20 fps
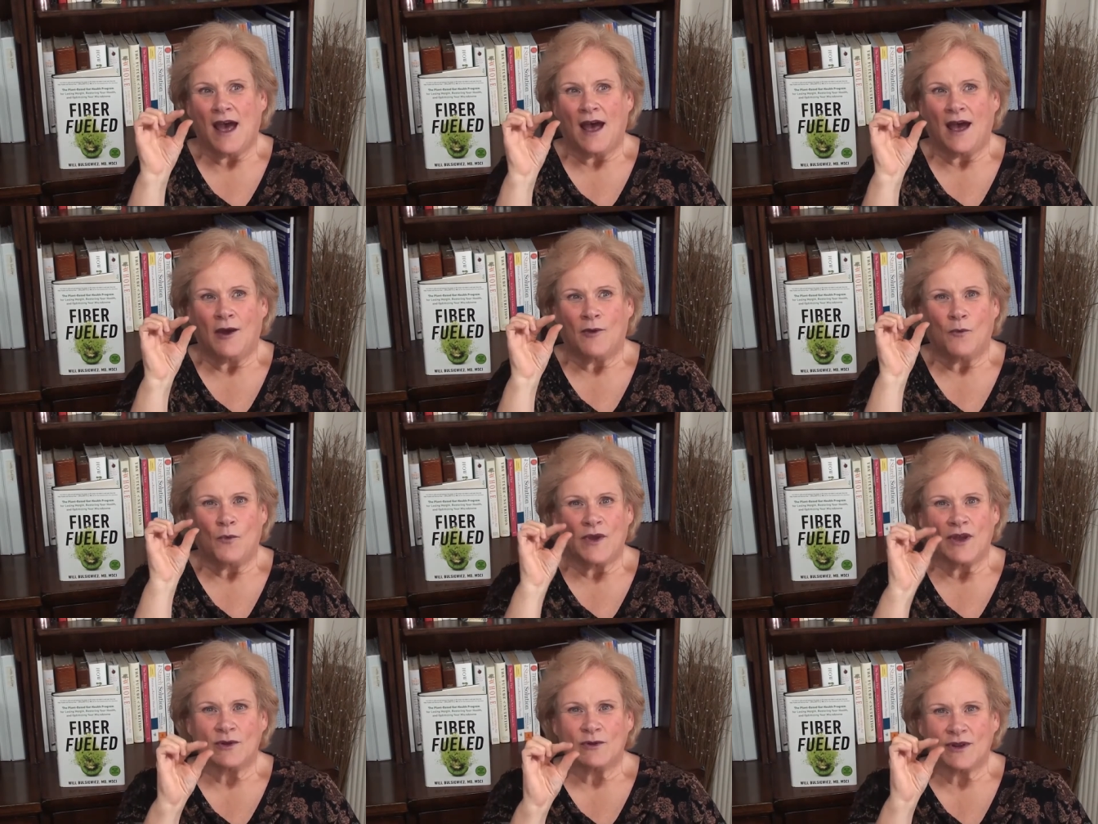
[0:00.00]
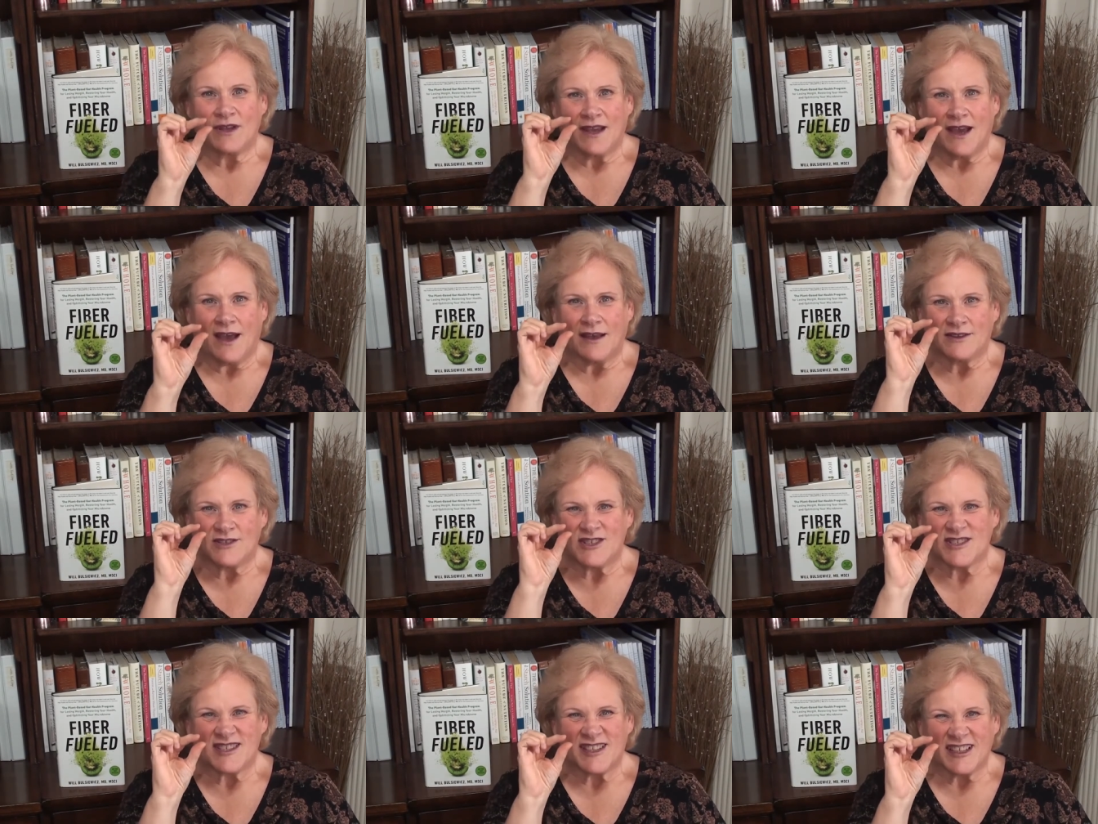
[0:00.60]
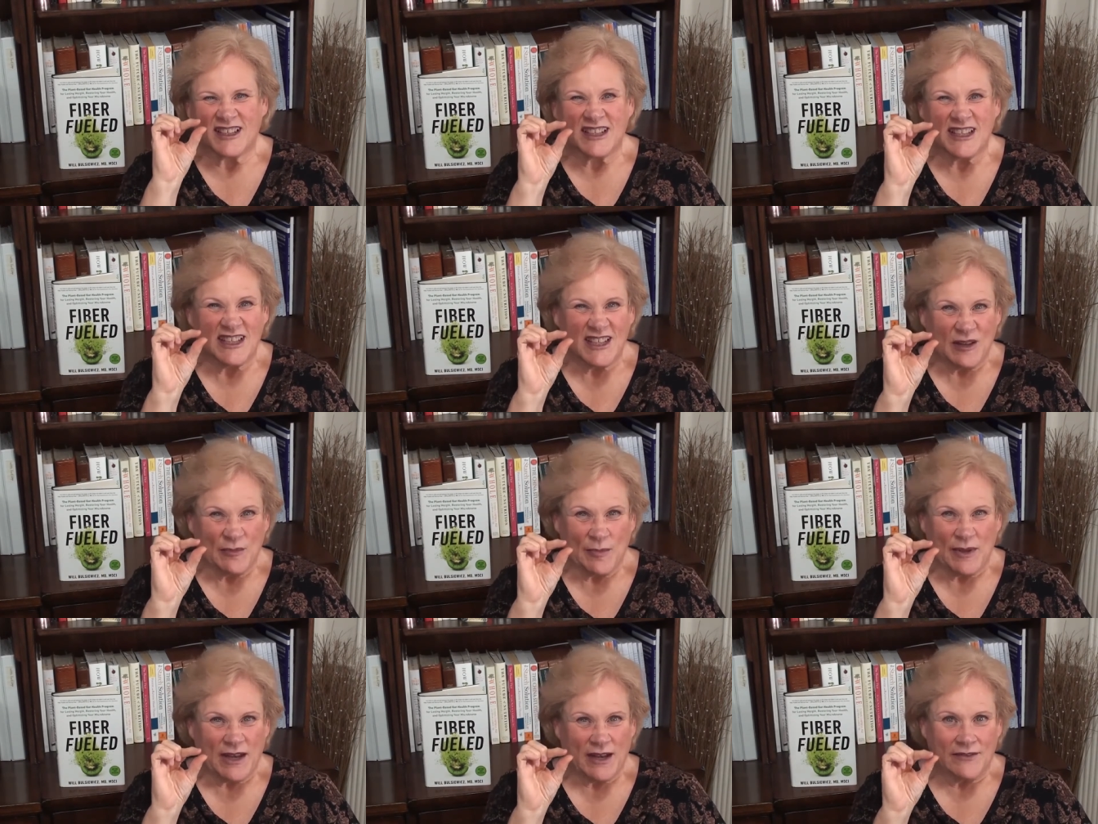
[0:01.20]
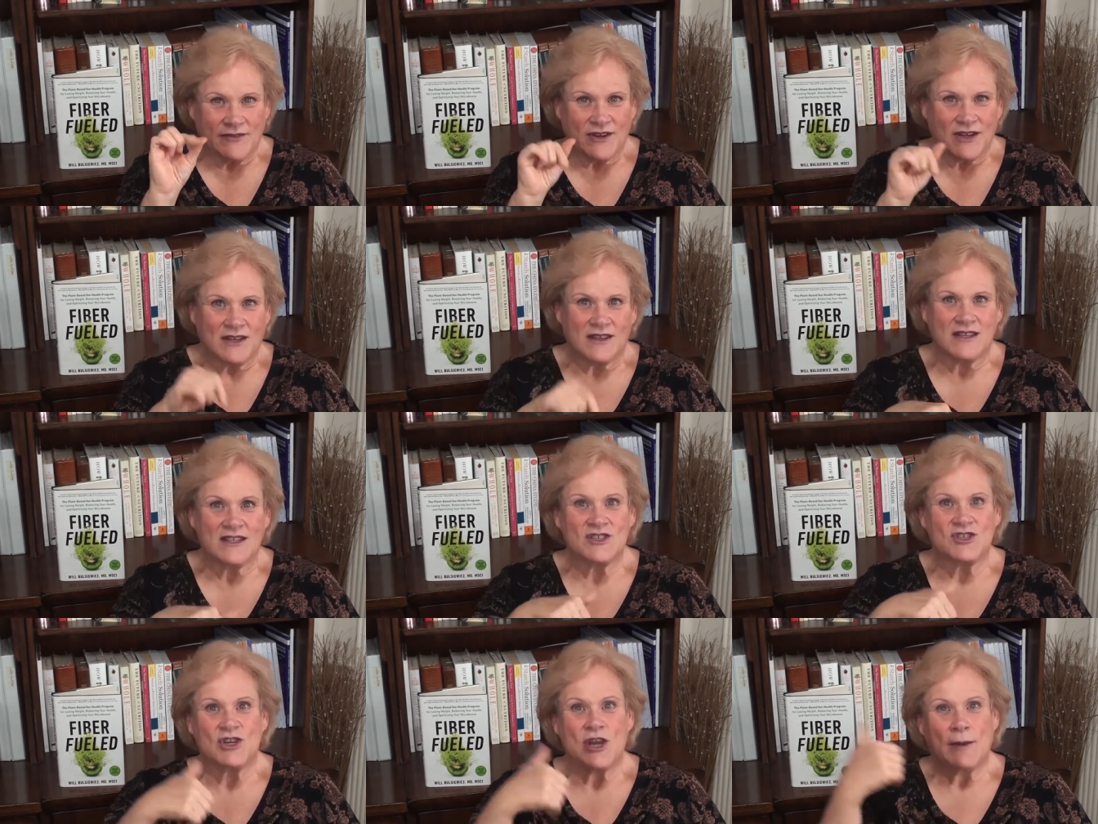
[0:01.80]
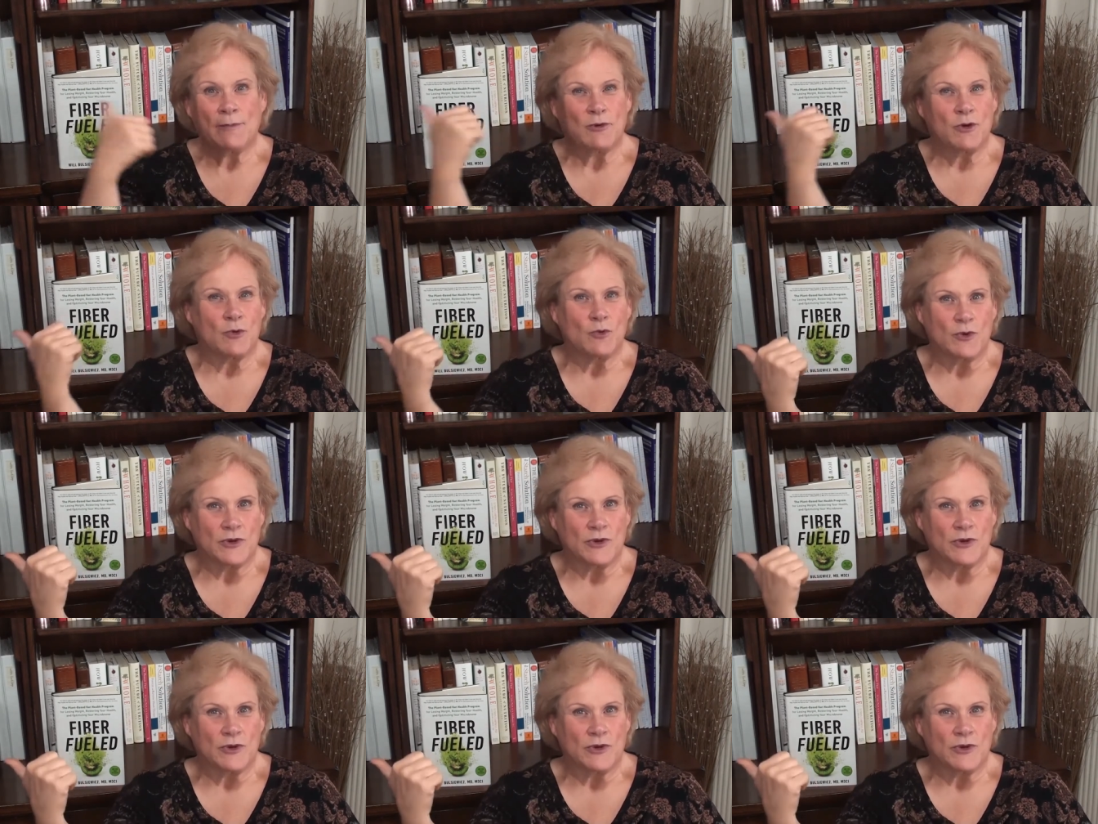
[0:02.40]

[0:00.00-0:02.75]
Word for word: Uh, we only got just a little bit of it in this chapter.